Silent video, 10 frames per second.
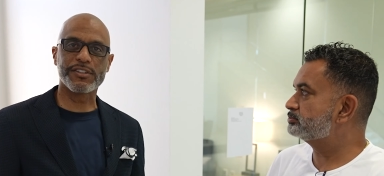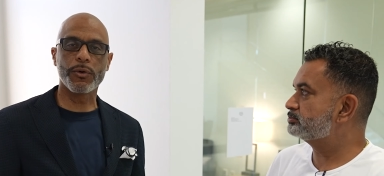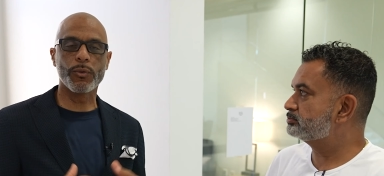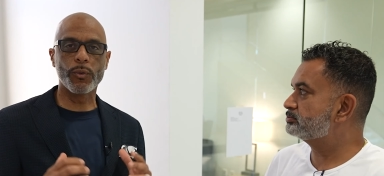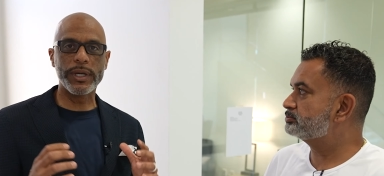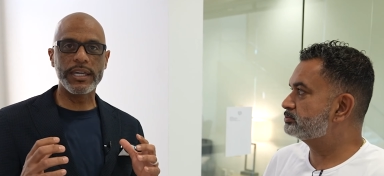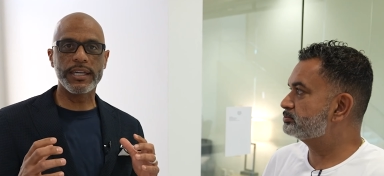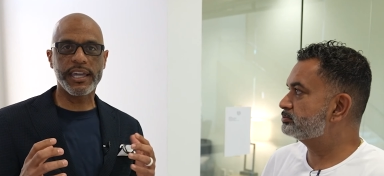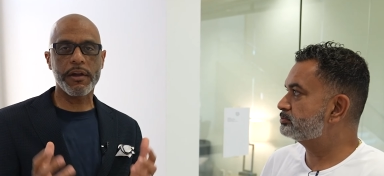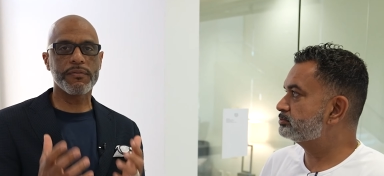Speaker 1: So we
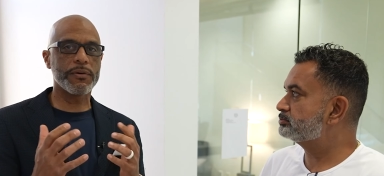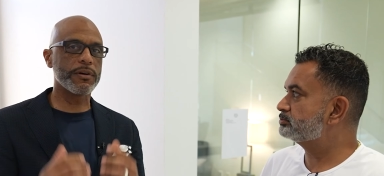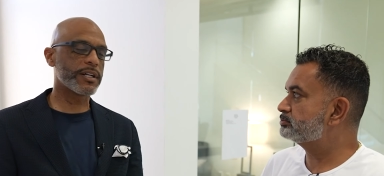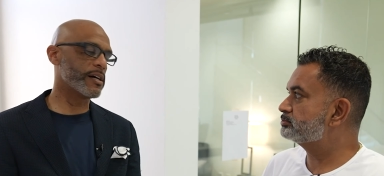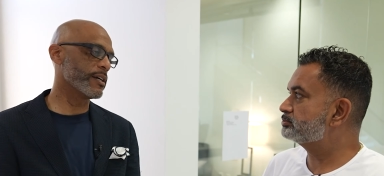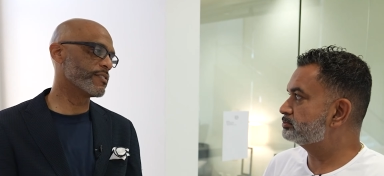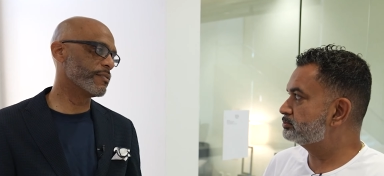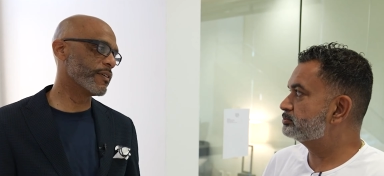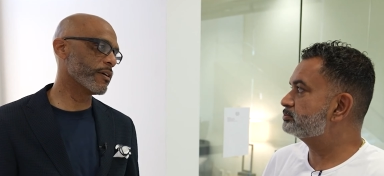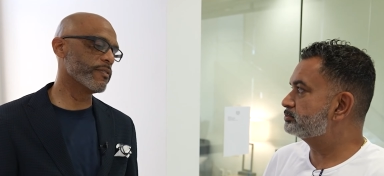care for our clients in
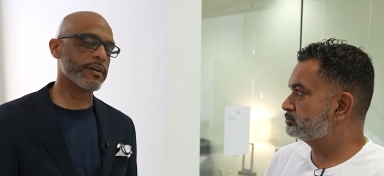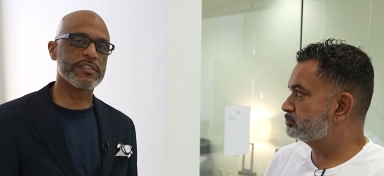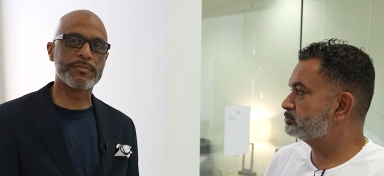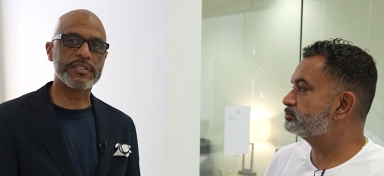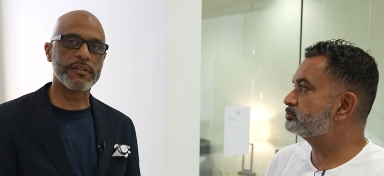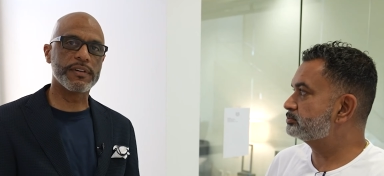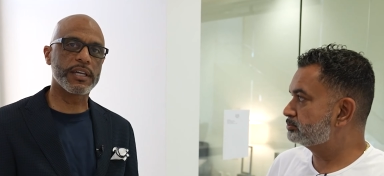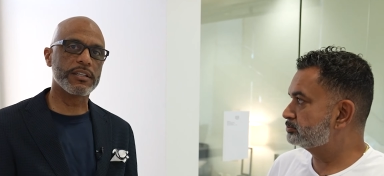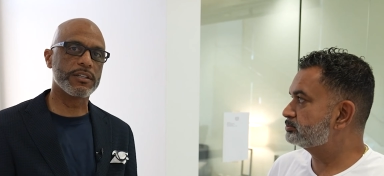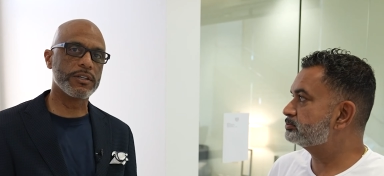very, very specific
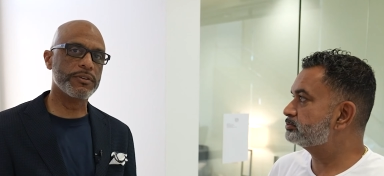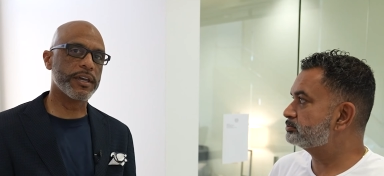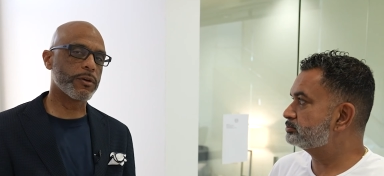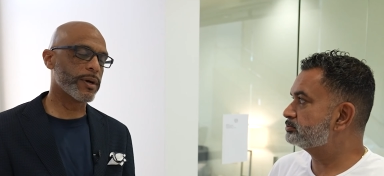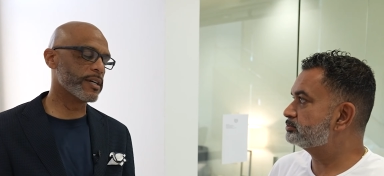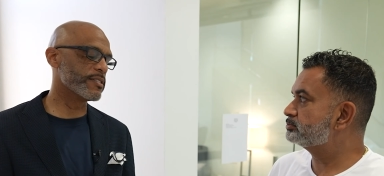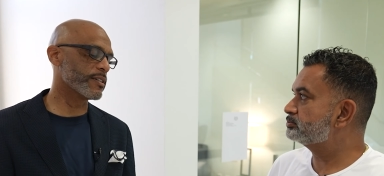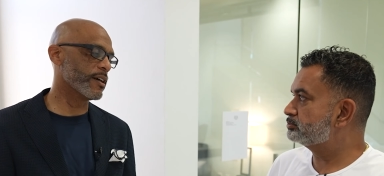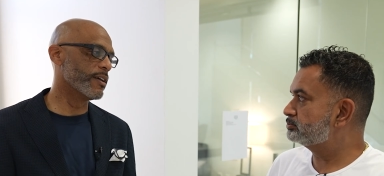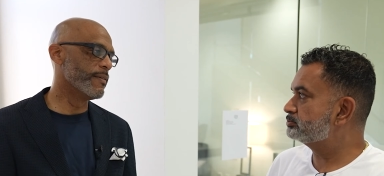and unique ways
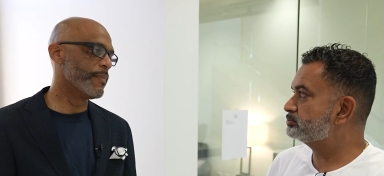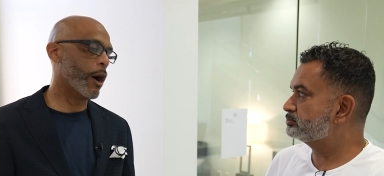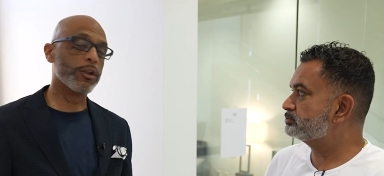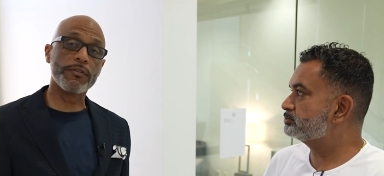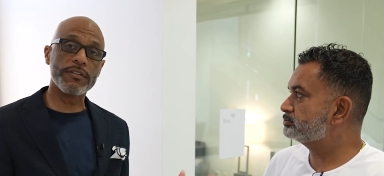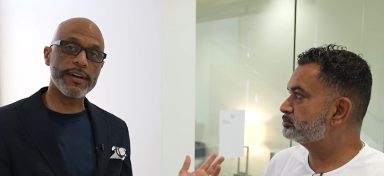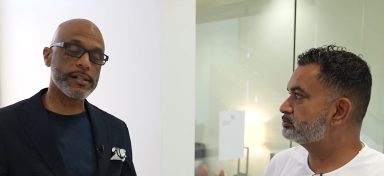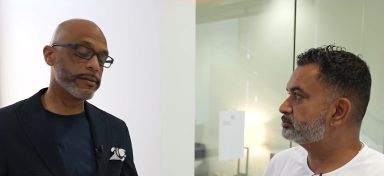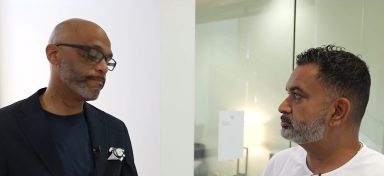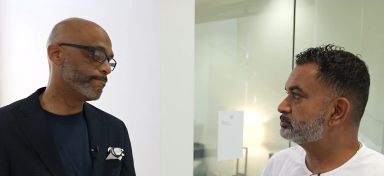uh, all over the valley
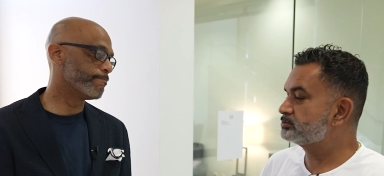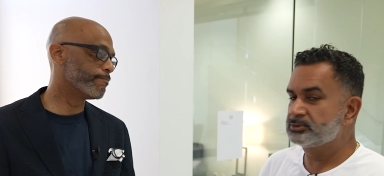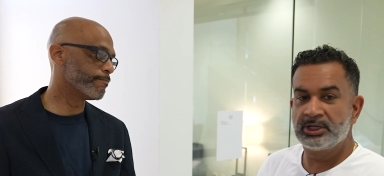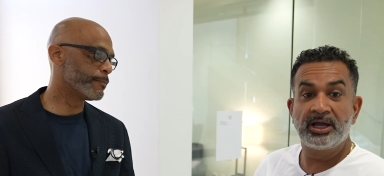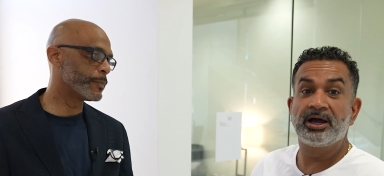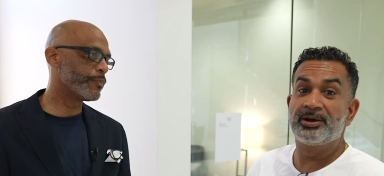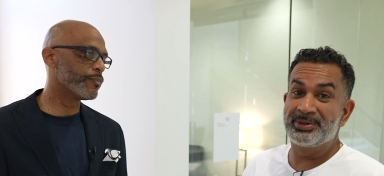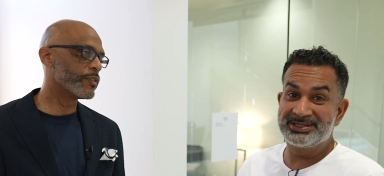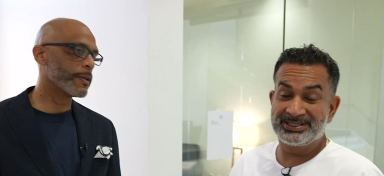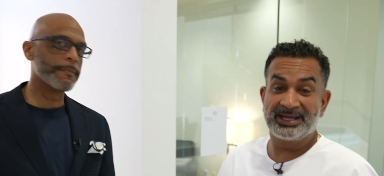
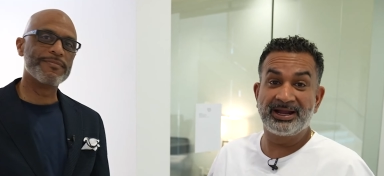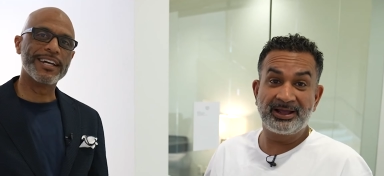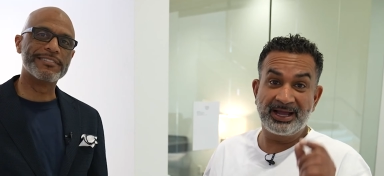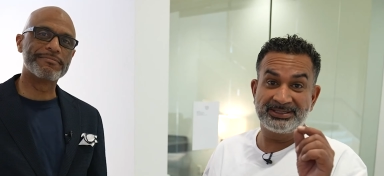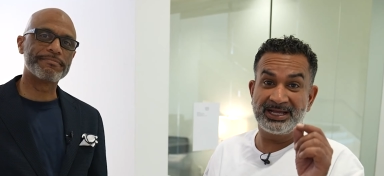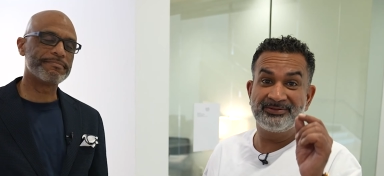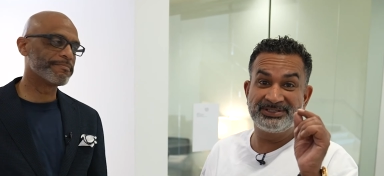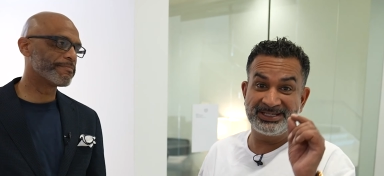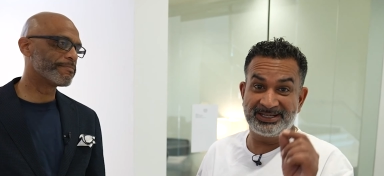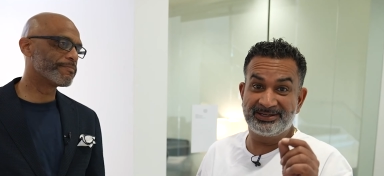
Speaker 2: amazing. And I, guys, I've
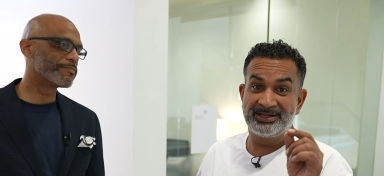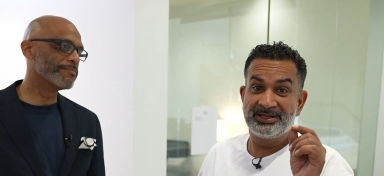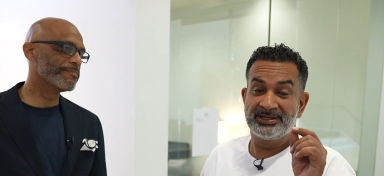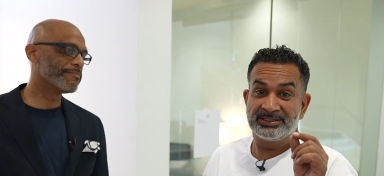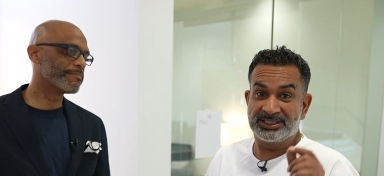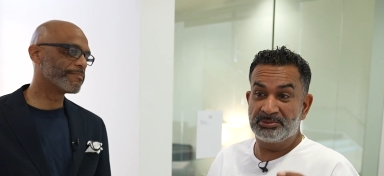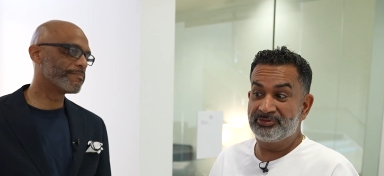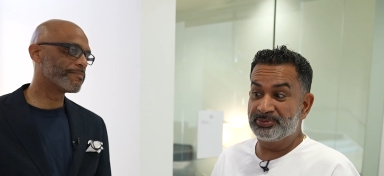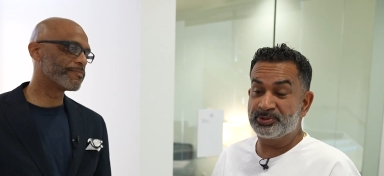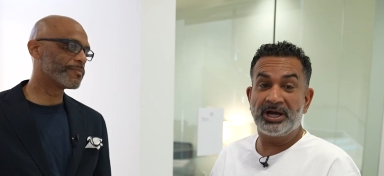seen some of the
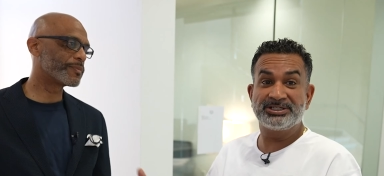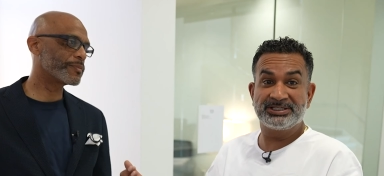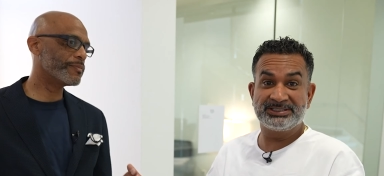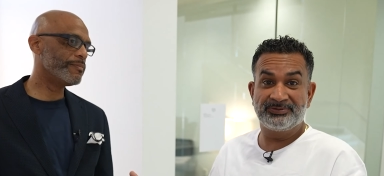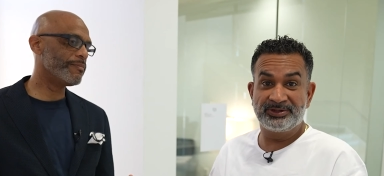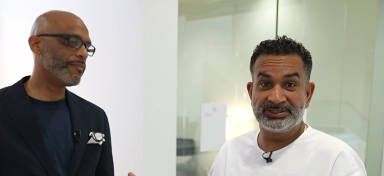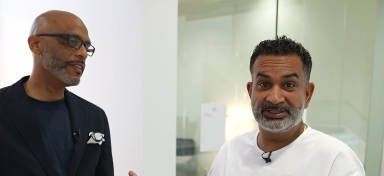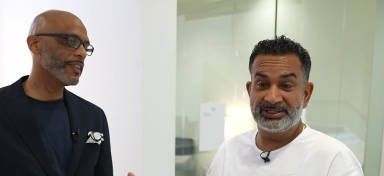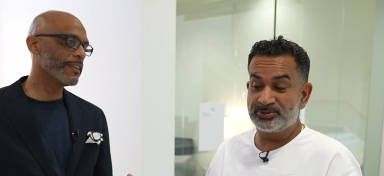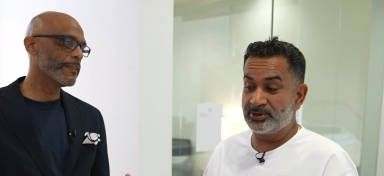projects that Vincent
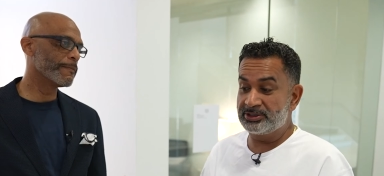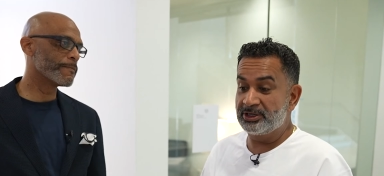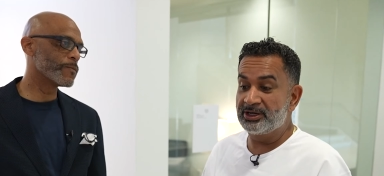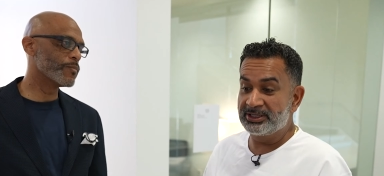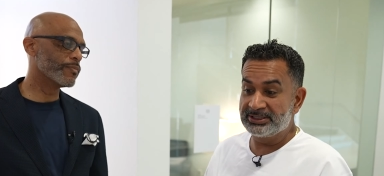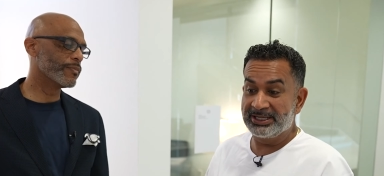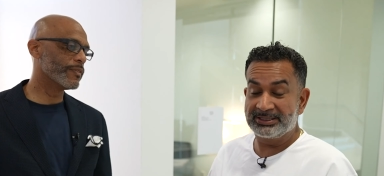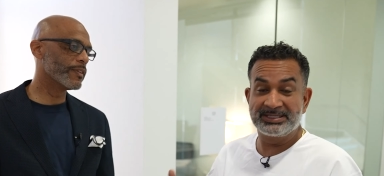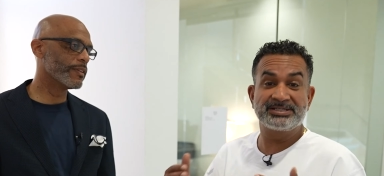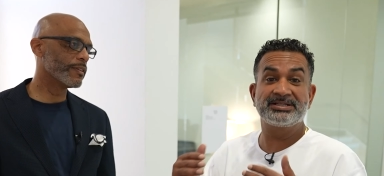has worked on, and like
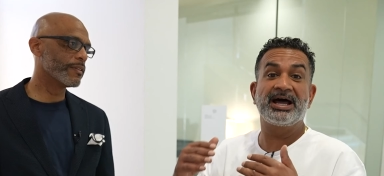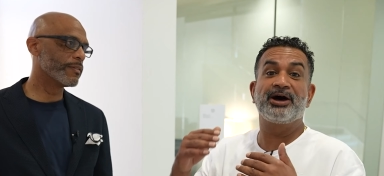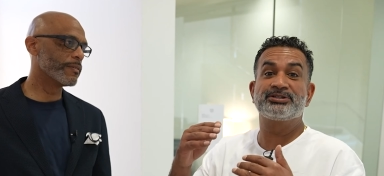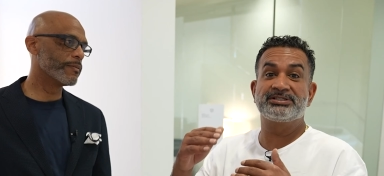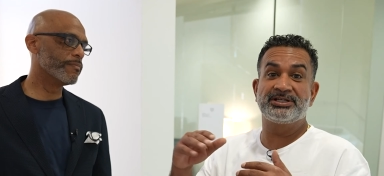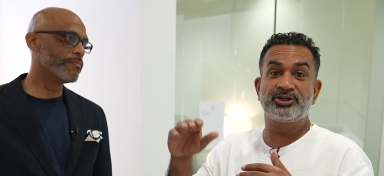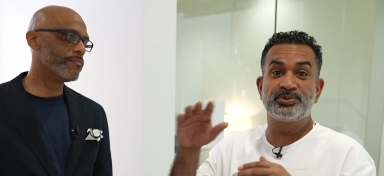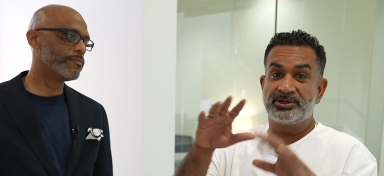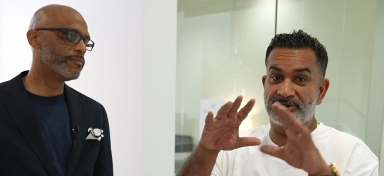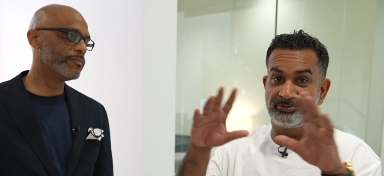these are the houses that you put
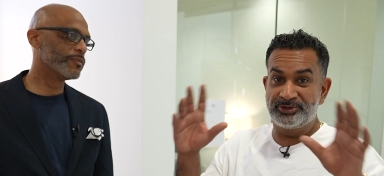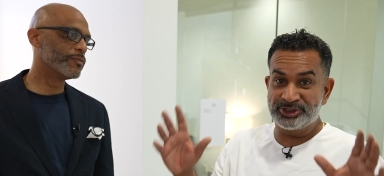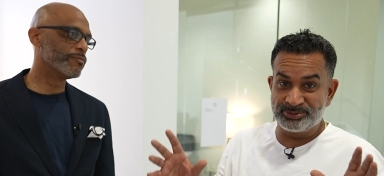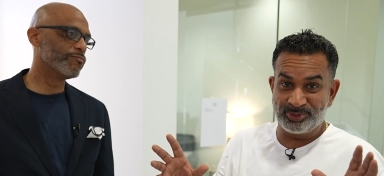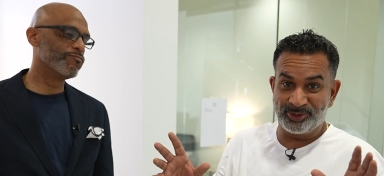on your vision